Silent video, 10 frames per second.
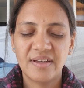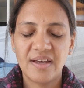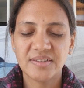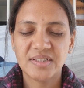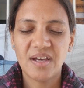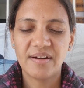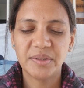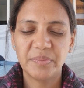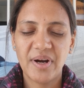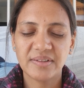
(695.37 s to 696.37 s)
As
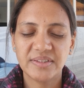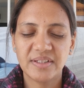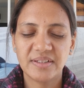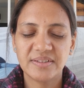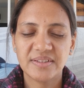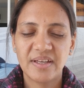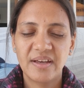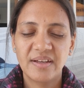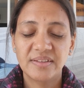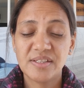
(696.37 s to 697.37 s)
Tara Brach says,
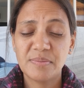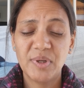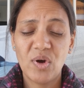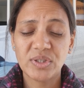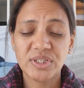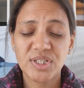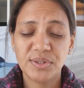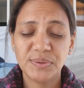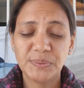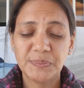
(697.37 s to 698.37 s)
this belongs
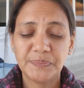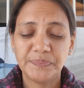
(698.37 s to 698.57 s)
too.